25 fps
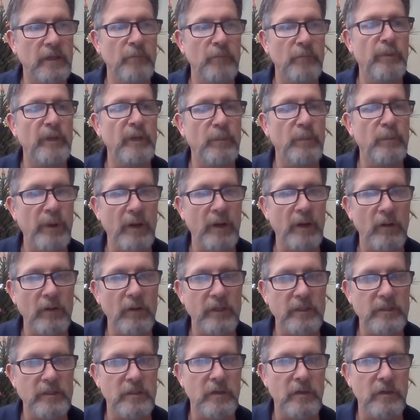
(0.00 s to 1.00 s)
and be a better
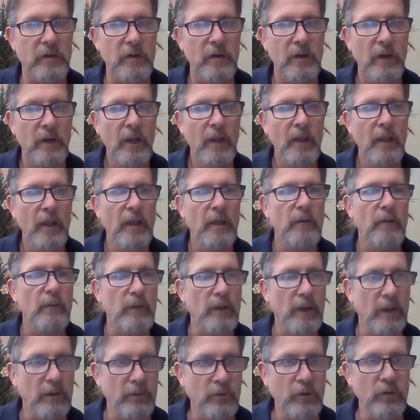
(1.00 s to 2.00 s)
listener,
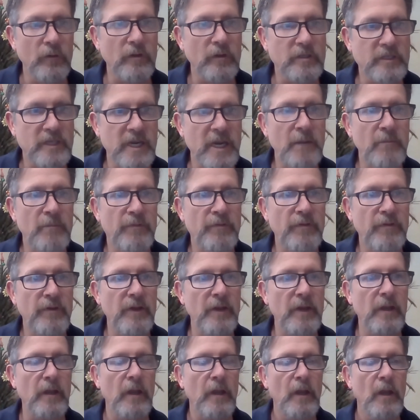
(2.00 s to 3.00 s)
and do the same
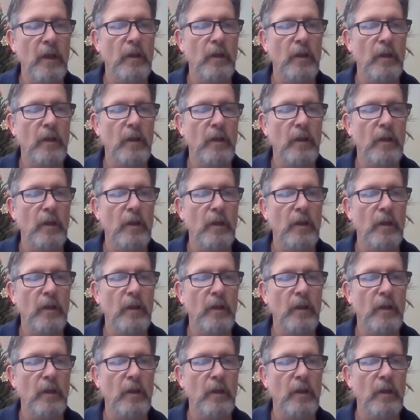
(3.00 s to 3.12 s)
thing.